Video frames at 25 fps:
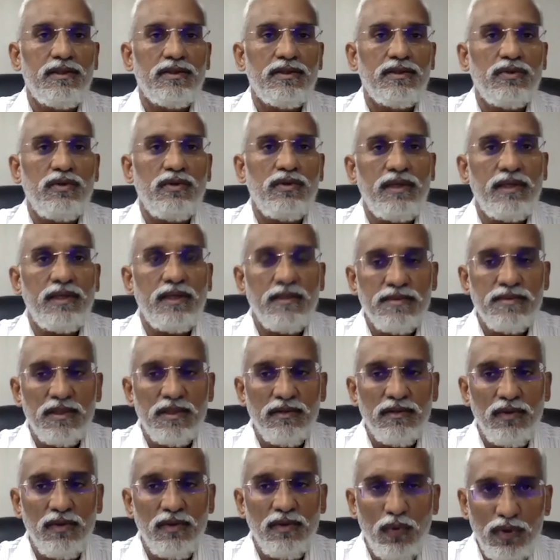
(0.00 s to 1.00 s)
So in terms
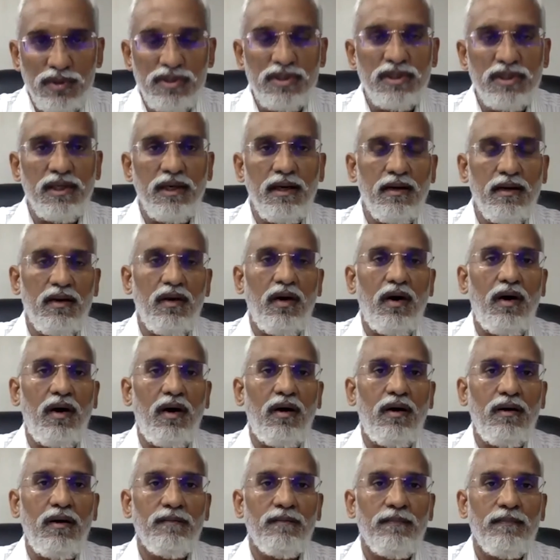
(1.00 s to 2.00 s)
of the original
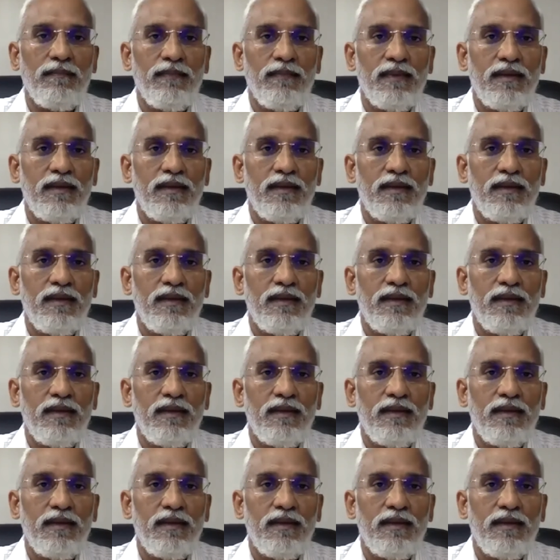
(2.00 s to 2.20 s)
law,